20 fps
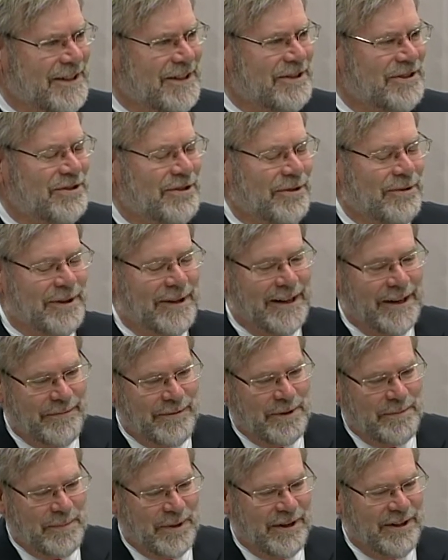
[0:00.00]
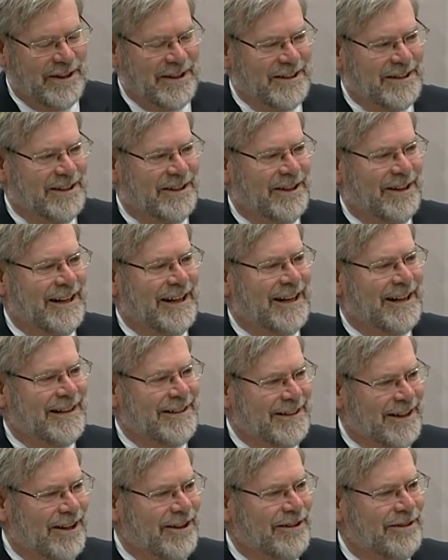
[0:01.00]
so that every parking ticket had
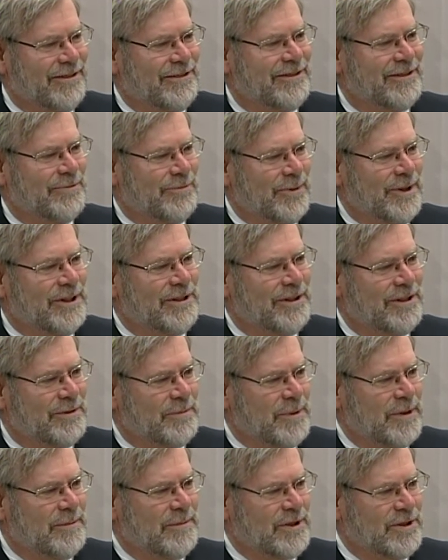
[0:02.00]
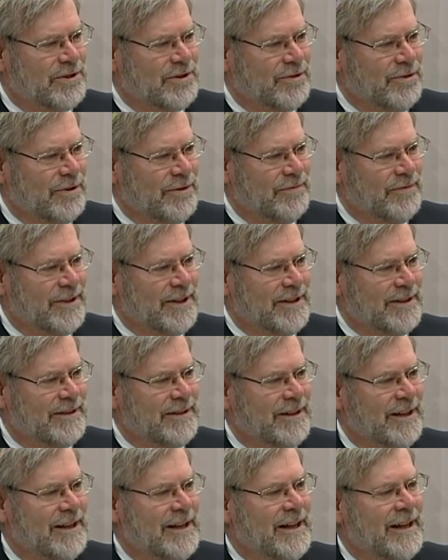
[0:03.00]
$1 that went to the permanent school fund,
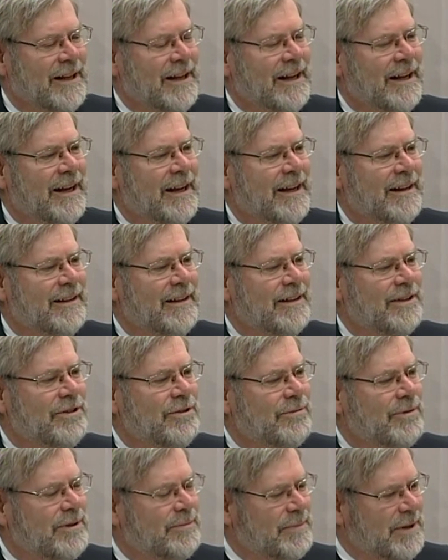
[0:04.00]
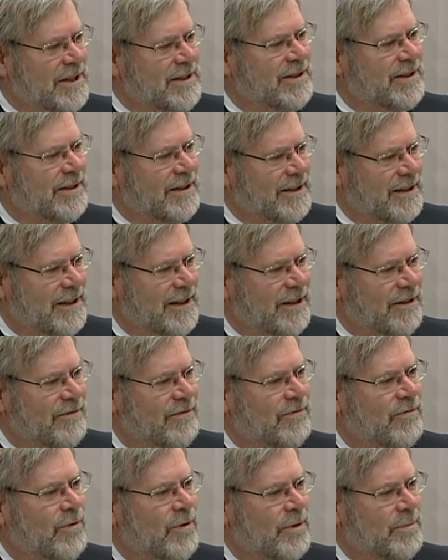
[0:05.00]
and then you would basically get
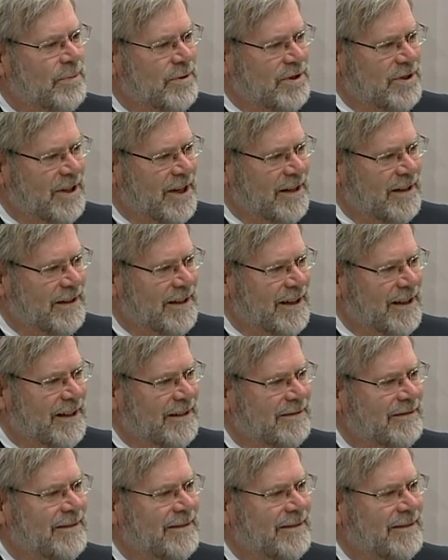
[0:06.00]
4% of that